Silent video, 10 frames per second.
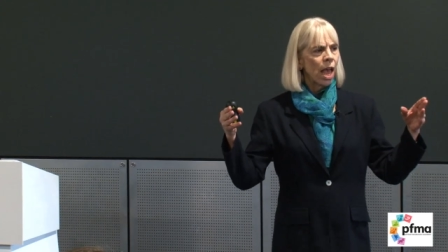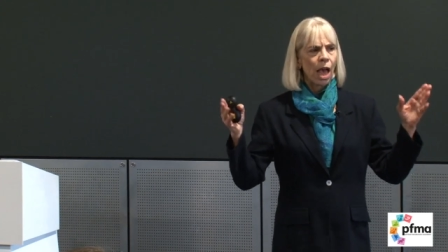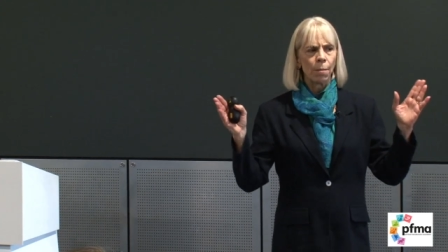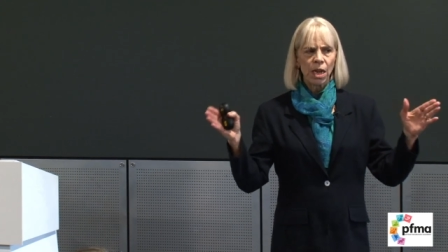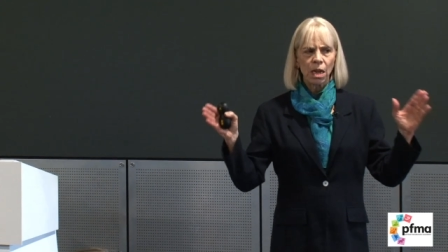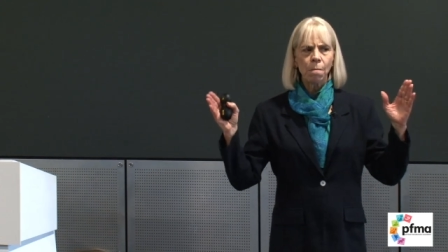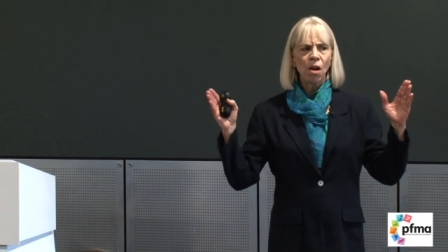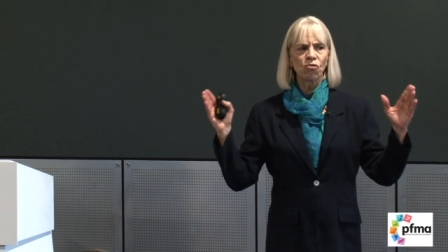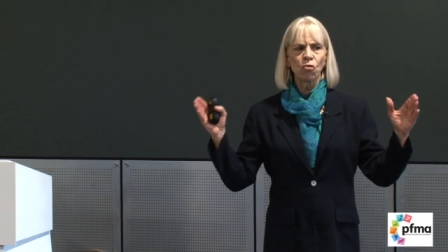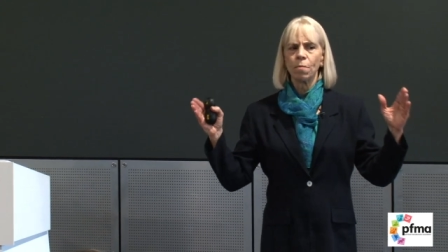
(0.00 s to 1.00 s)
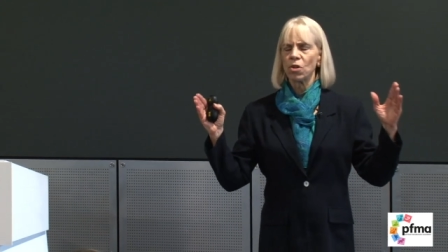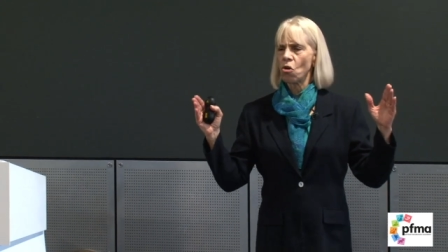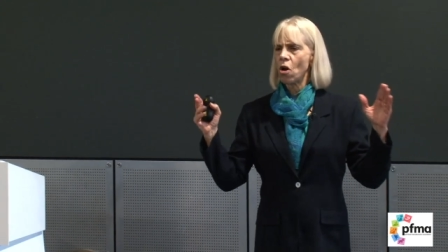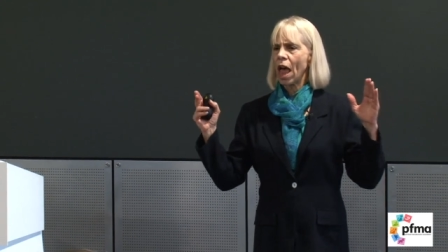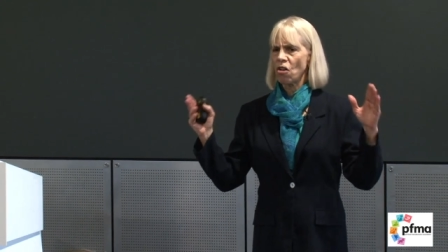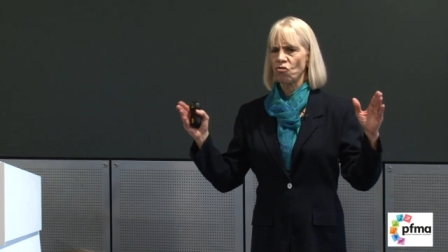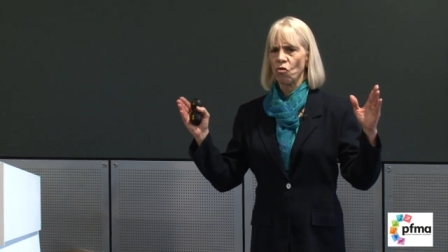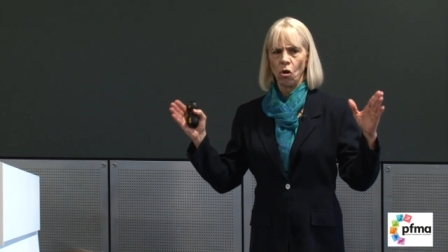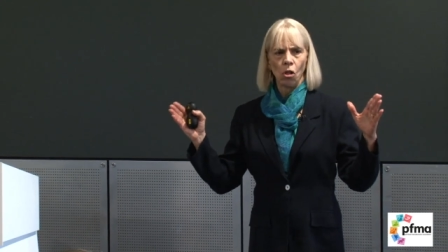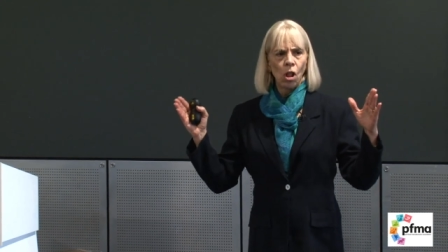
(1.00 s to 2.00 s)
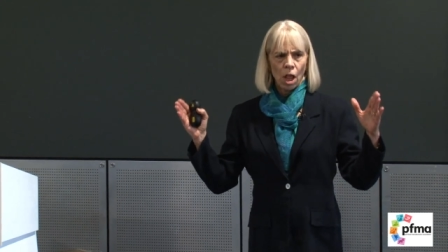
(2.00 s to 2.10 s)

Amanita mushrooms are natural.